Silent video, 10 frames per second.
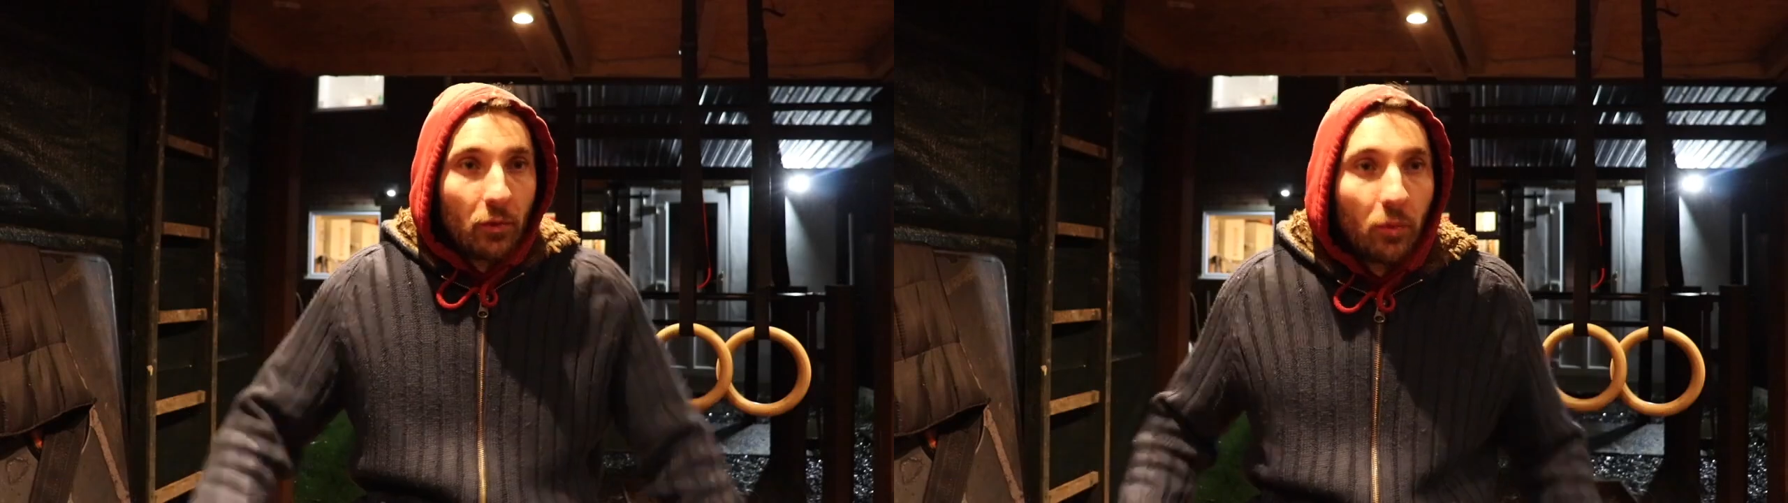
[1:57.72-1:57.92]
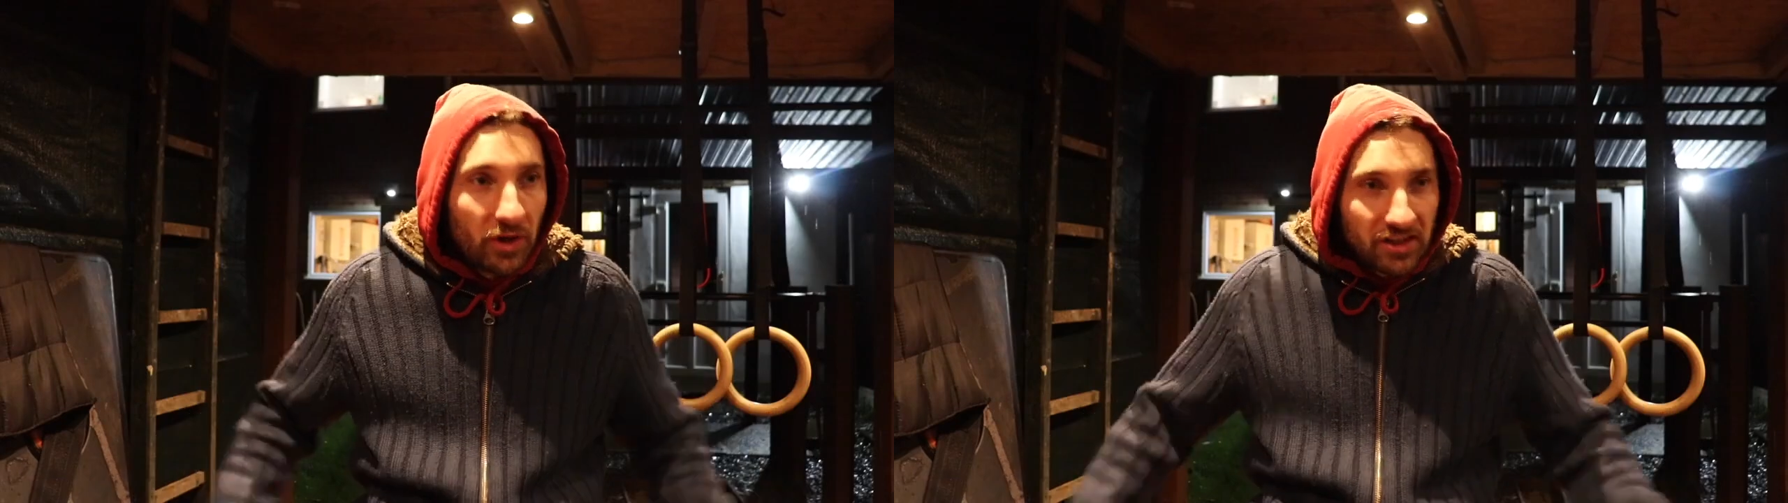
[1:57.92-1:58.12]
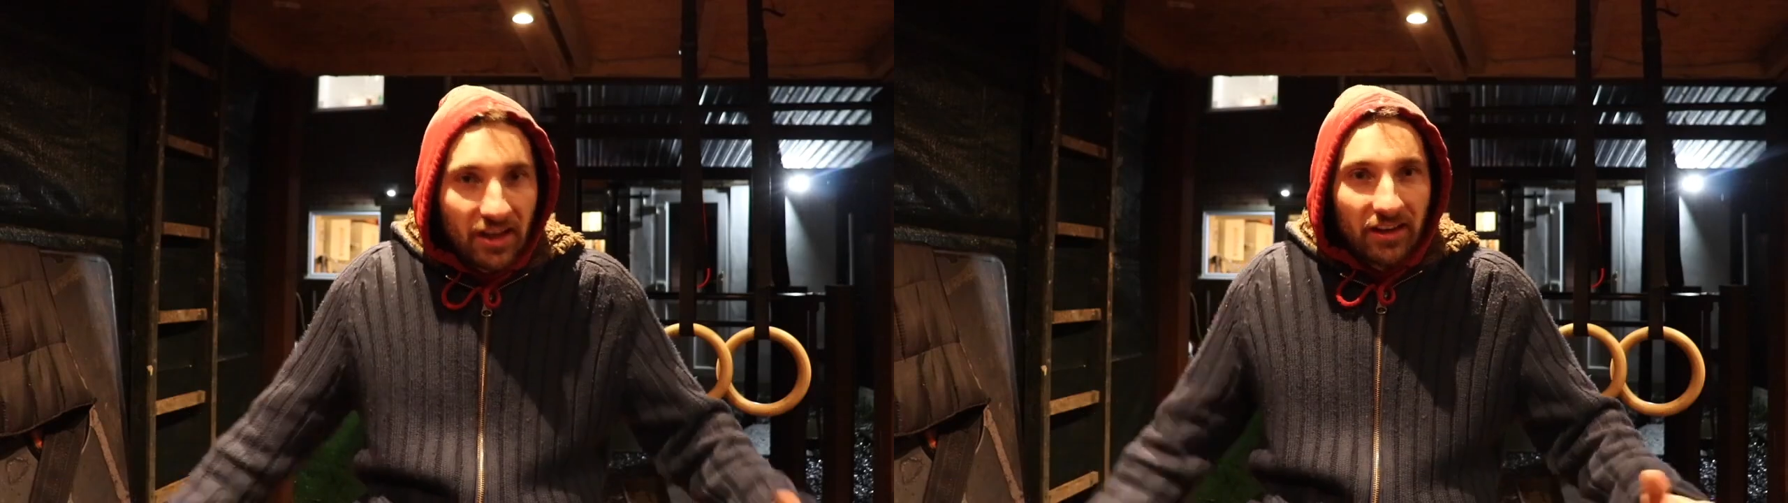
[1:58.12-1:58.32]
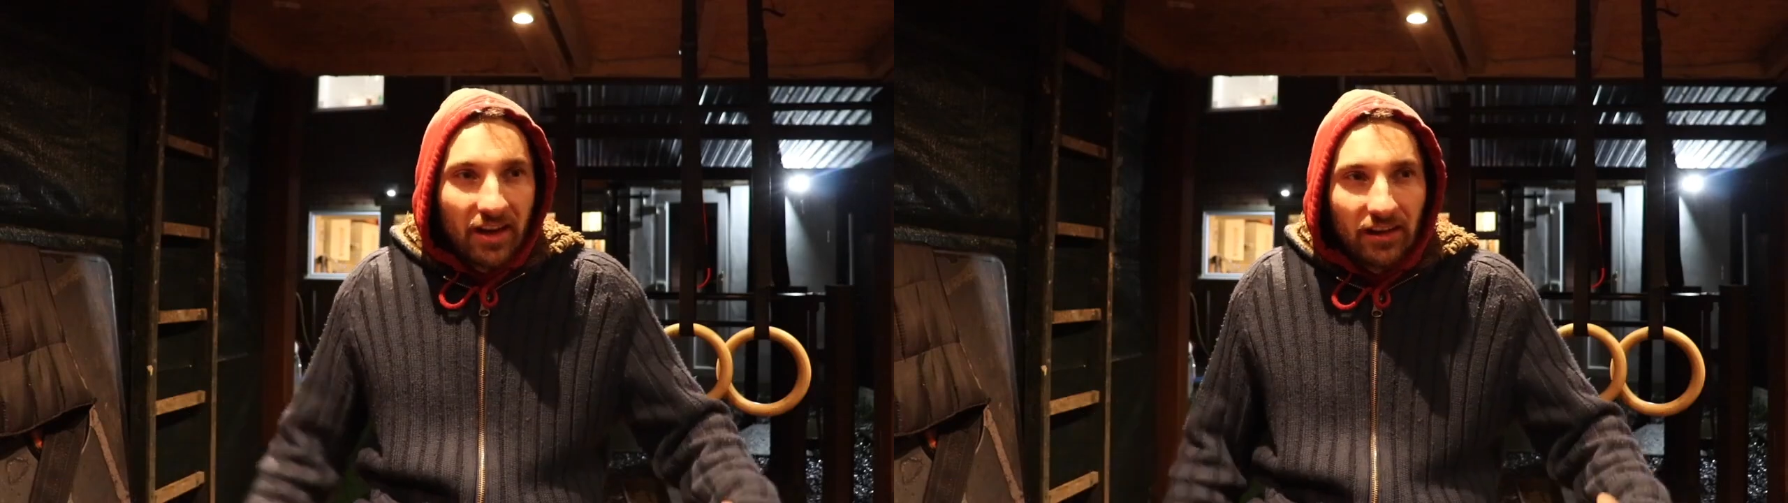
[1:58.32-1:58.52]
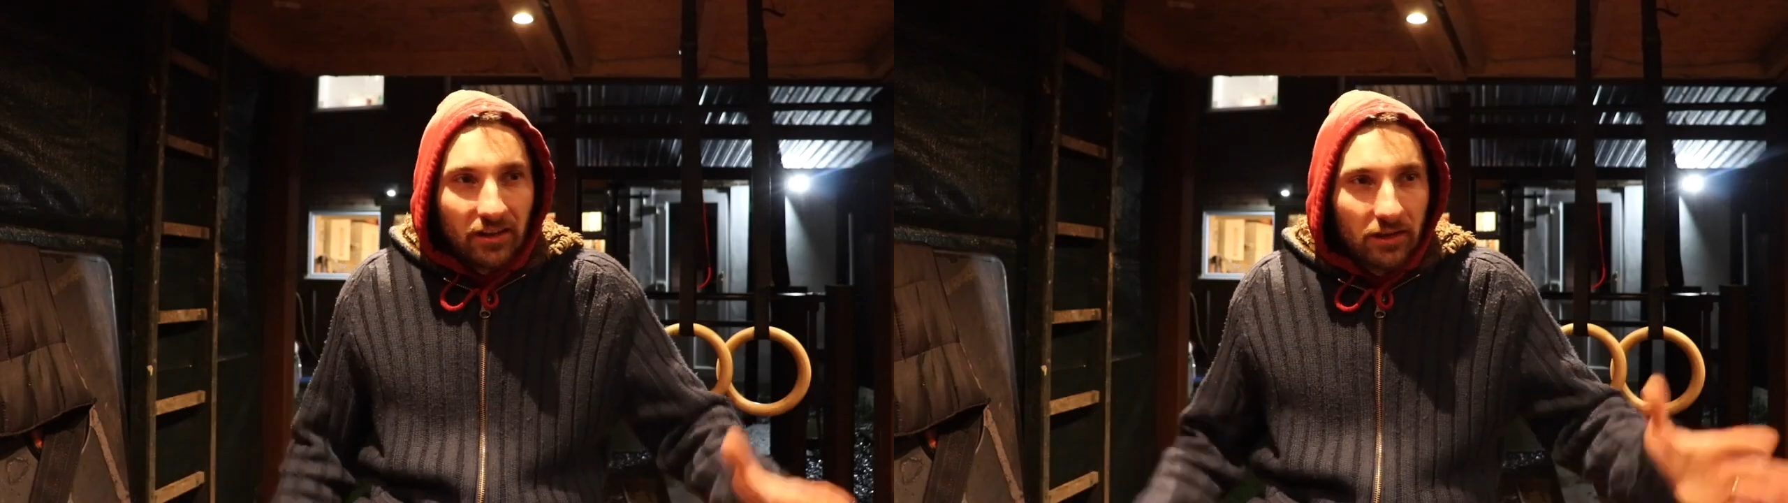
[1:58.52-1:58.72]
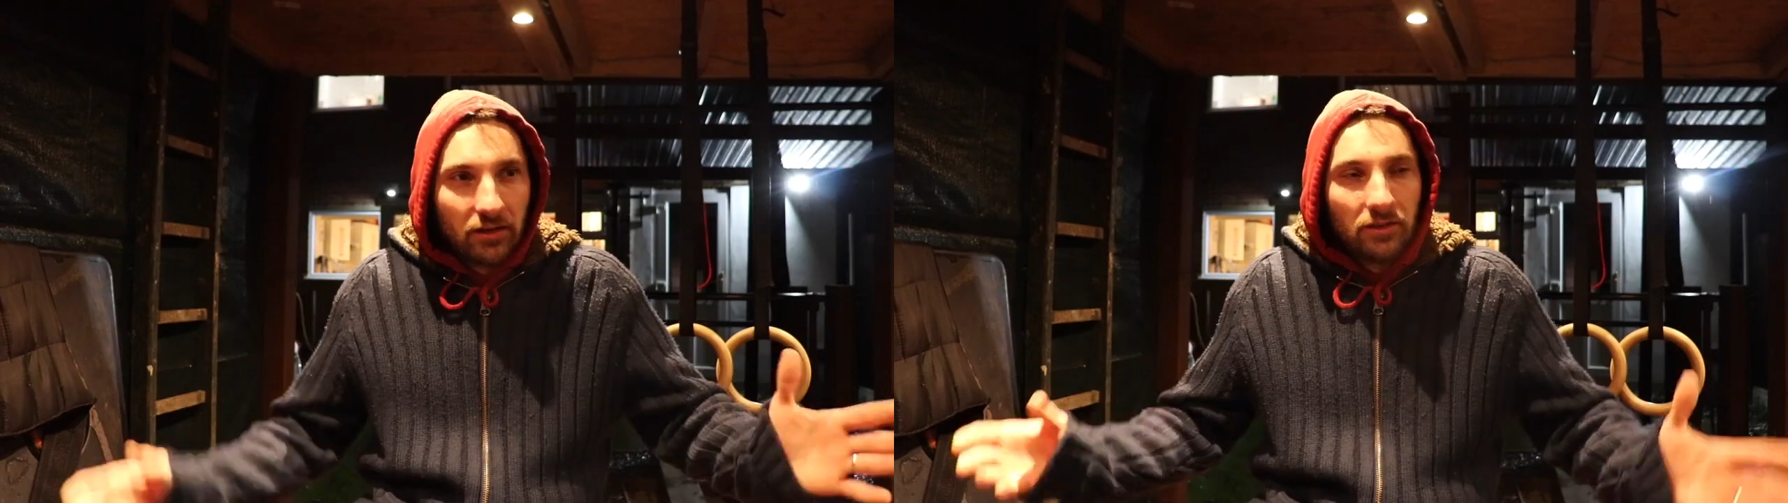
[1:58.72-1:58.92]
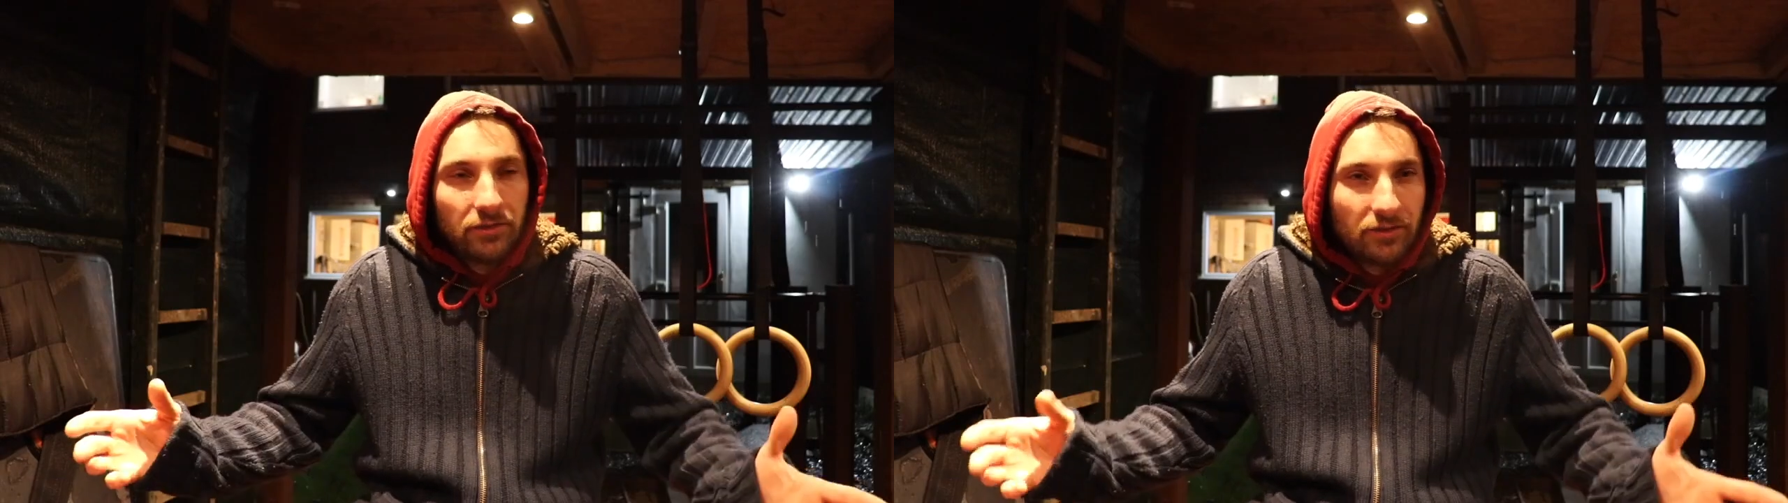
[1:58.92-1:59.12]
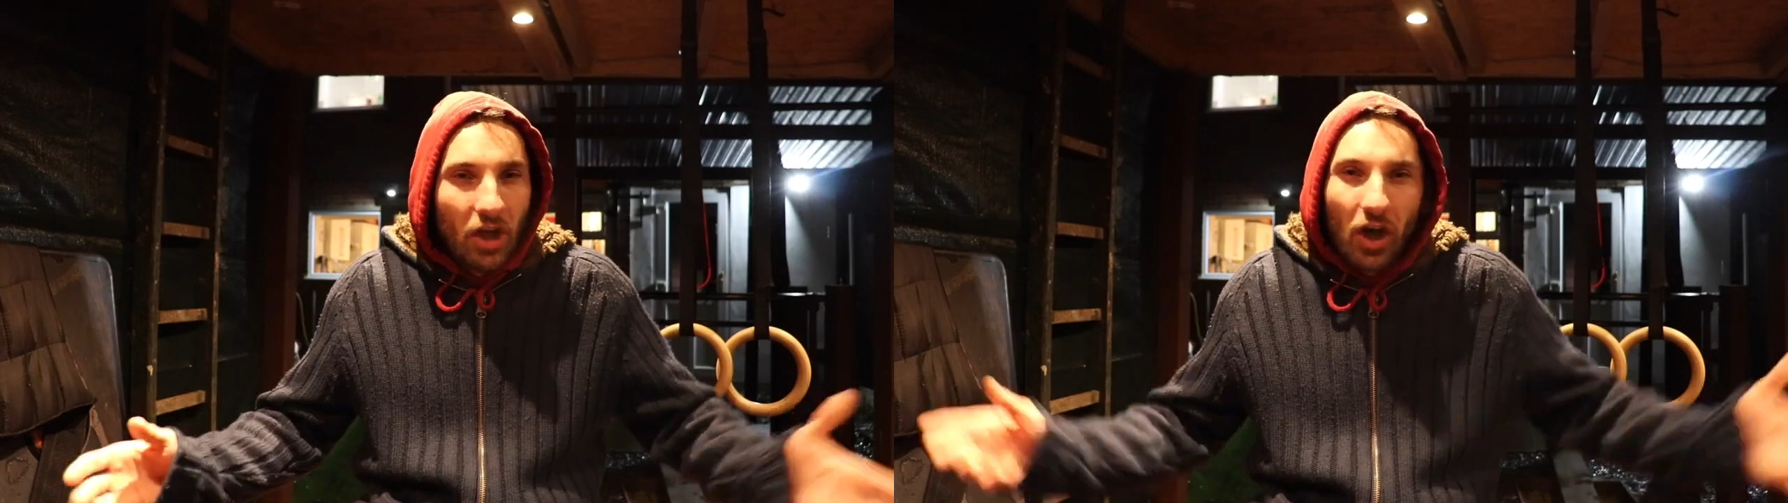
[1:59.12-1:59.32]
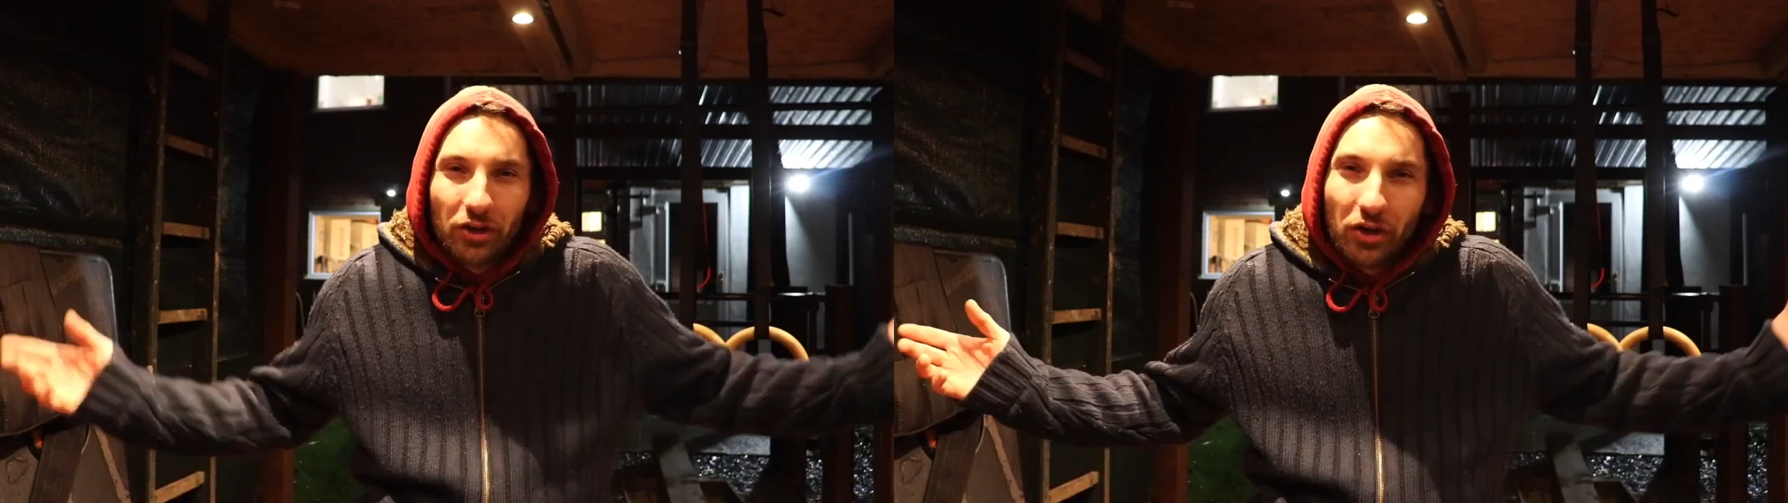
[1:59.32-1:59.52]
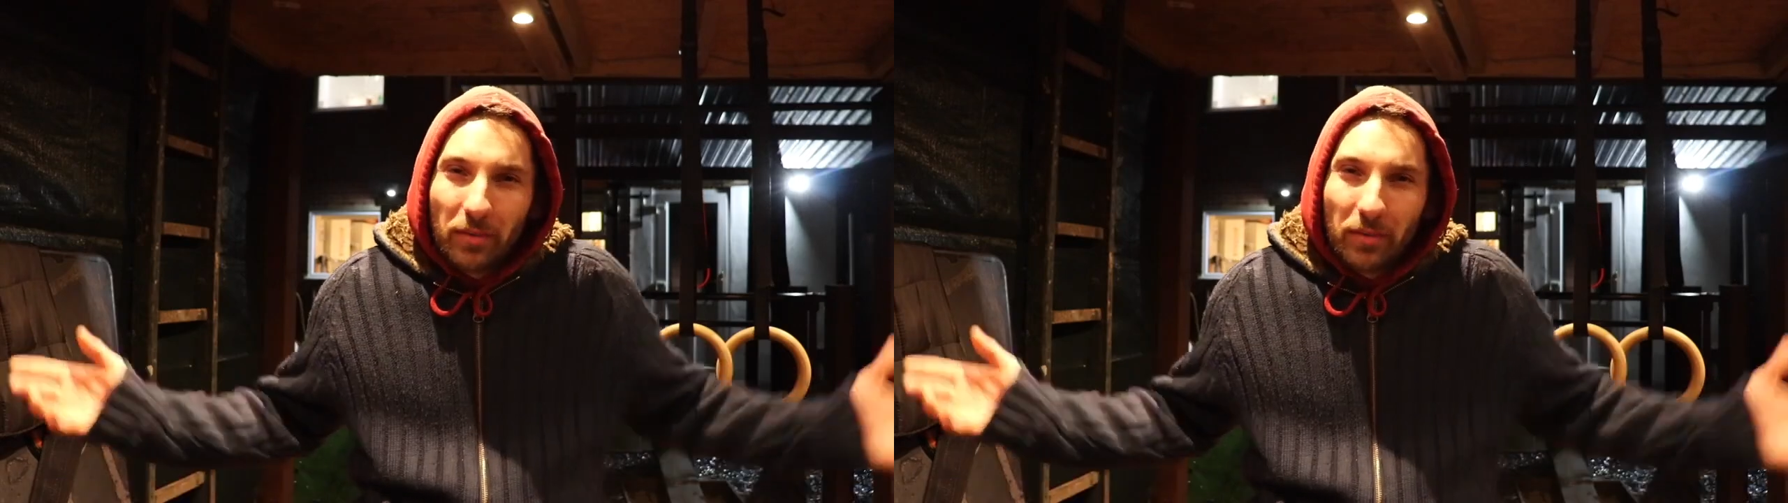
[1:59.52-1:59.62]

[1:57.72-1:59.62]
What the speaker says: I want to say that I don't